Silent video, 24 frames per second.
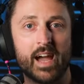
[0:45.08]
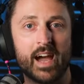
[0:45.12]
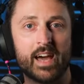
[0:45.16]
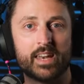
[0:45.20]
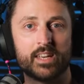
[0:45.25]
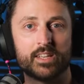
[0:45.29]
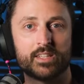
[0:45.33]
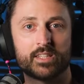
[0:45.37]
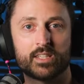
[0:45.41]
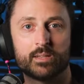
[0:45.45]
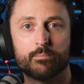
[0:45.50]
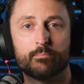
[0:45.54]

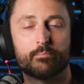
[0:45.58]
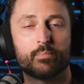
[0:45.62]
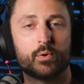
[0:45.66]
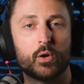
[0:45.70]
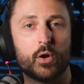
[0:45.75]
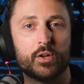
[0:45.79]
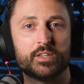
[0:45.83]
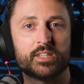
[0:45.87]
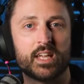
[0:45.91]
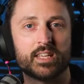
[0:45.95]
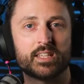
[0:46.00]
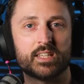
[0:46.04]
adding some
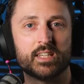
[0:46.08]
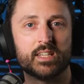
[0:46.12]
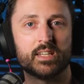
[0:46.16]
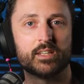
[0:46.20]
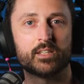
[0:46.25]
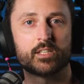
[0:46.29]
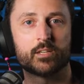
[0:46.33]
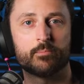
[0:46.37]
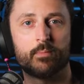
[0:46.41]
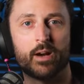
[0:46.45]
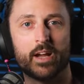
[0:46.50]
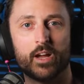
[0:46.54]
processing
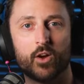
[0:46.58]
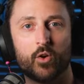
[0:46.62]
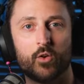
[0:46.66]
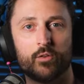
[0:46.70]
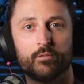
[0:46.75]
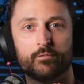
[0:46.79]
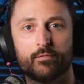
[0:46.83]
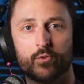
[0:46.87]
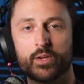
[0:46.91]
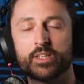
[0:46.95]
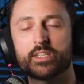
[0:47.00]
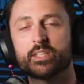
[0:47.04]
to my own
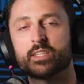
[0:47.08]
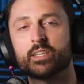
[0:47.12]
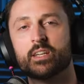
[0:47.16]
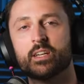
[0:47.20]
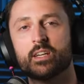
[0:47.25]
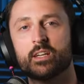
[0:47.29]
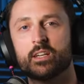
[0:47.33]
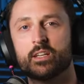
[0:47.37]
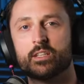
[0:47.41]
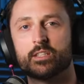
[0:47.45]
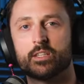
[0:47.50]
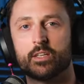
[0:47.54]
voice,
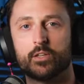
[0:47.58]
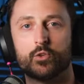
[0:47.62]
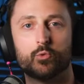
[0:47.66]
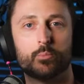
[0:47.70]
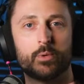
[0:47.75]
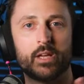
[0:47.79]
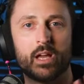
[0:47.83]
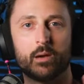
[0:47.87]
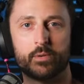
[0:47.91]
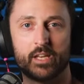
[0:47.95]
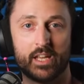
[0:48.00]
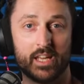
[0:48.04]
so you'll
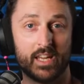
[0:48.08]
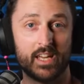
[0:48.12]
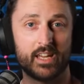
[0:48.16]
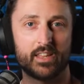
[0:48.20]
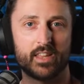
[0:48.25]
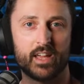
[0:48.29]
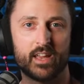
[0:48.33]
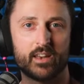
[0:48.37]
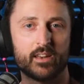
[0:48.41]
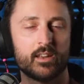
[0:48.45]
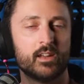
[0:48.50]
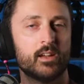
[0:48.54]
be able to hear
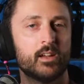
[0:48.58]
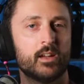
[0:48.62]
that,